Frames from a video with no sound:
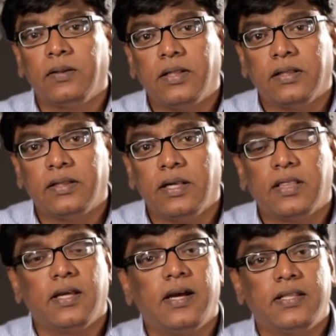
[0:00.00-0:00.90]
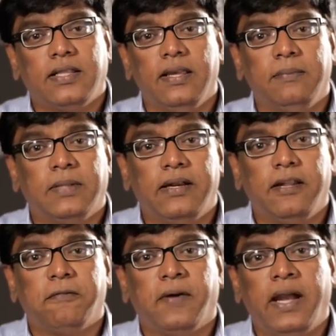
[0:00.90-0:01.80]
The third theme that
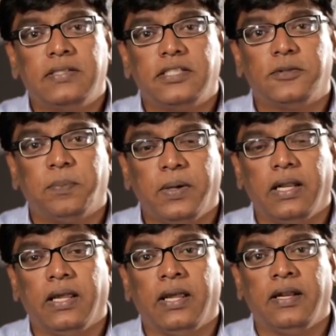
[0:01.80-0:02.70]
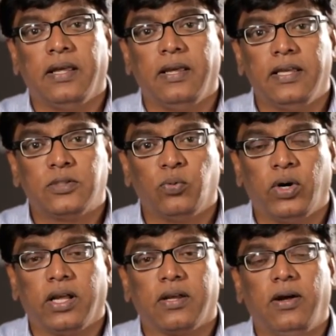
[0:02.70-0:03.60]
defines this period is
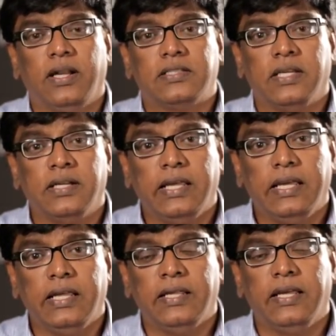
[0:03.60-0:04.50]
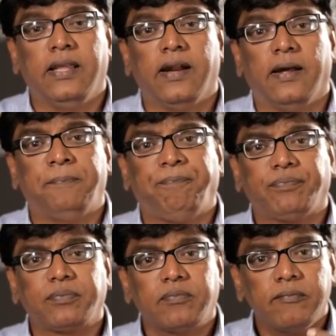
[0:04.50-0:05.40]
what I call as an era
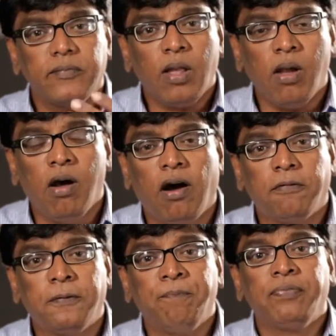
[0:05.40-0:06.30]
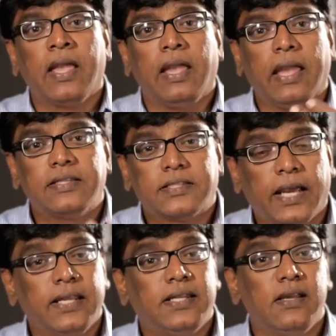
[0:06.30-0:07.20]
of
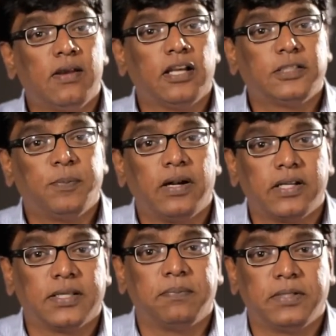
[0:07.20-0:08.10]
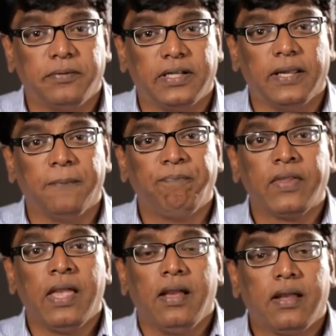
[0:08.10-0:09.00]
exciting gospel receptivity.
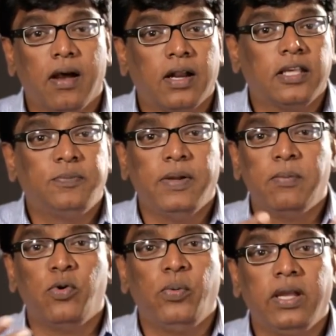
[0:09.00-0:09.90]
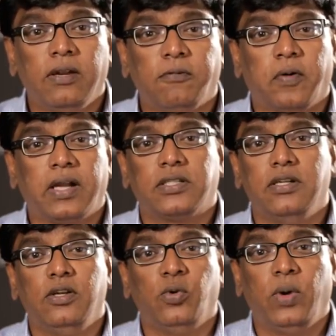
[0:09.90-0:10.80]
God has been moving in fresh
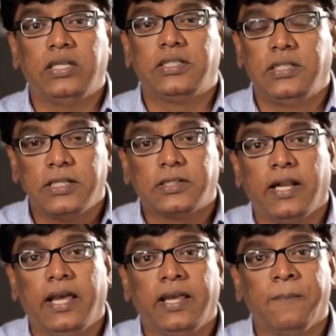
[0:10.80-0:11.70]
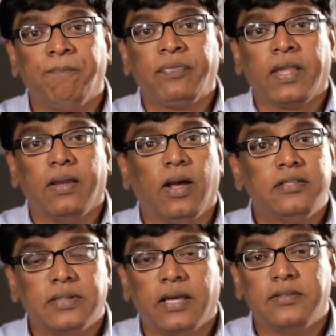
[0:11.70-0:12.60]
new ways, just like, you
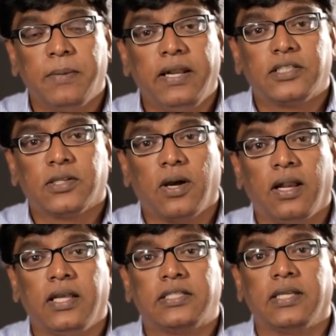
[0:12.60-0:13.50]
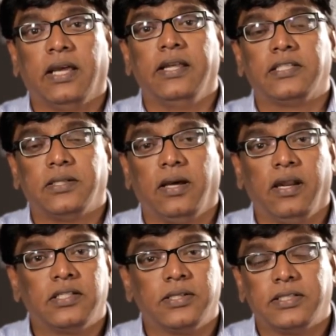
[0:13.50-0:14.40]
know, as many scholars and
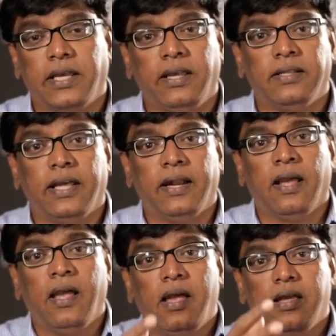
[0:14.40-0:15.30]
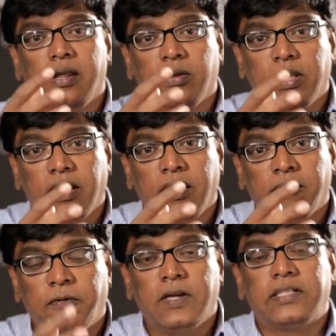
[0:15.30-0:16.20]
historians are saying that, you know, the
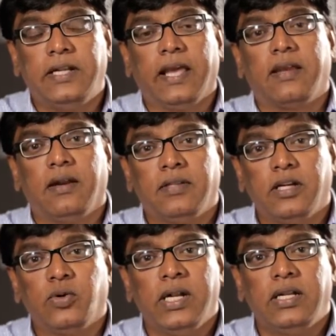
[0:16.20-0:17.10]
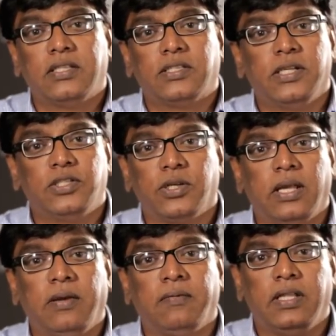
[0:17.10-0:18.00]
first decade of the 20th
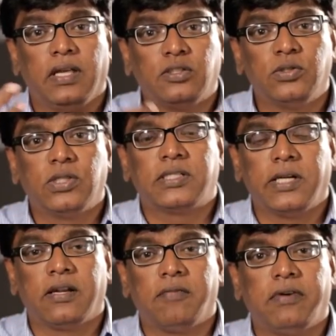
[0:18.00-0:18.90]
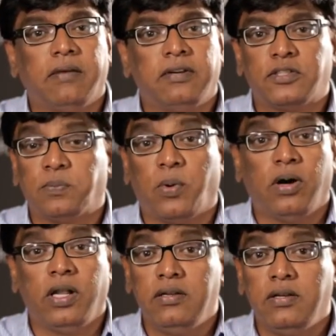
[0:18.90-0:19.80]
century with the Azusa Street Revival
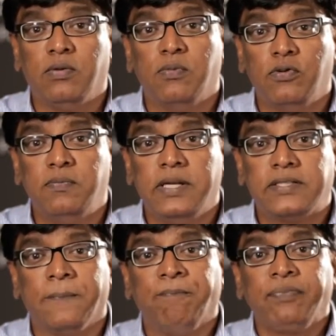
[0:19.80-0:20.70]
spawning new movements